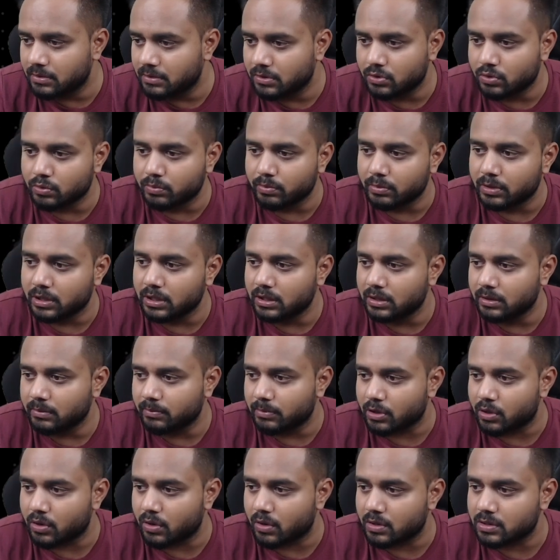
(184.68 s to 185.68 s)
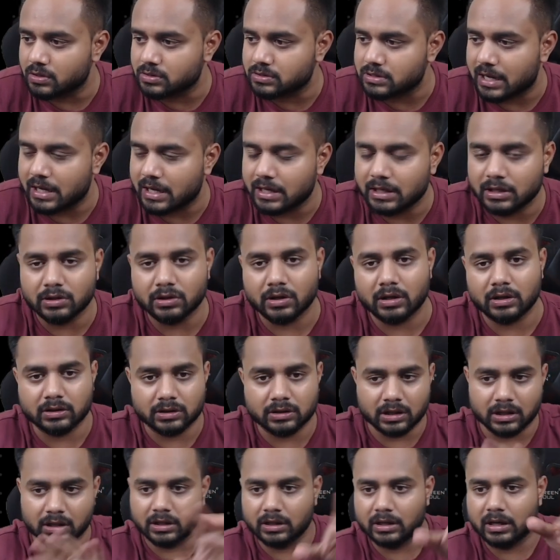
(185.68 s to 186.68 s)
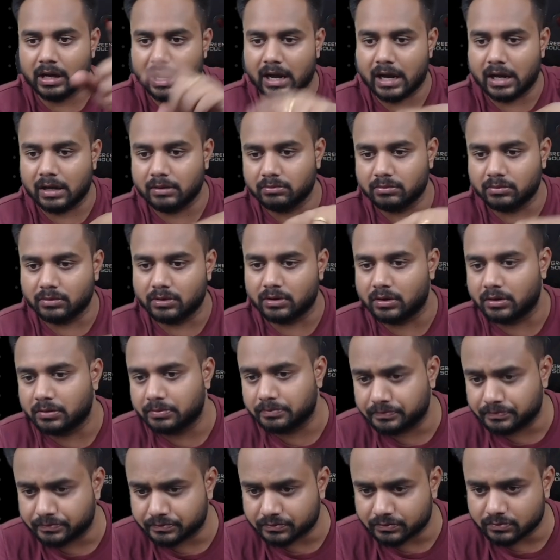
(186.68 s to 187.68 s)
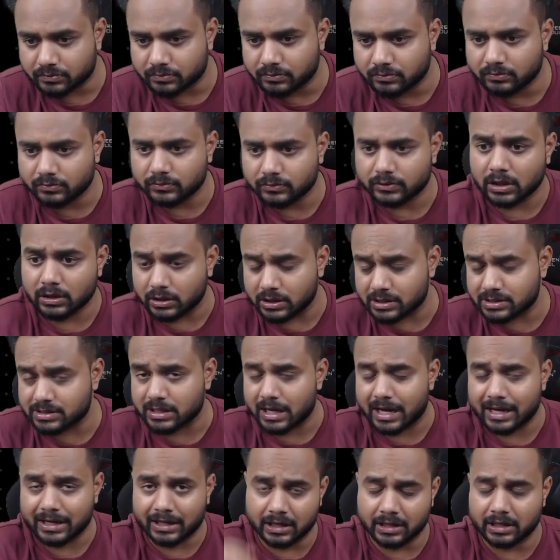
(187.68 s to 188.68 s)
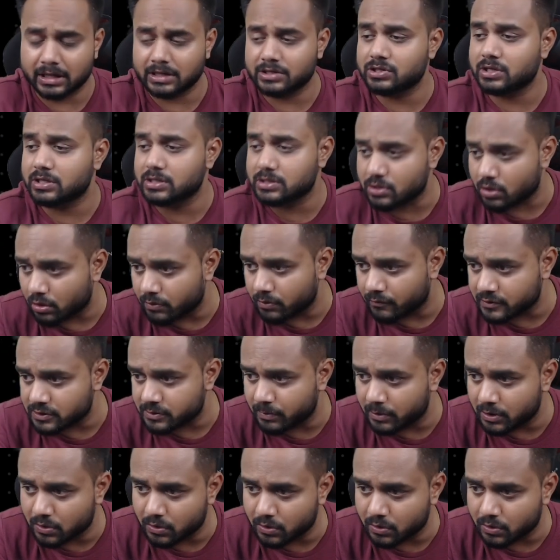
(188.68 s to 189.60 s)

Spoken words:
to me, because I think I'm this architecture is not visible to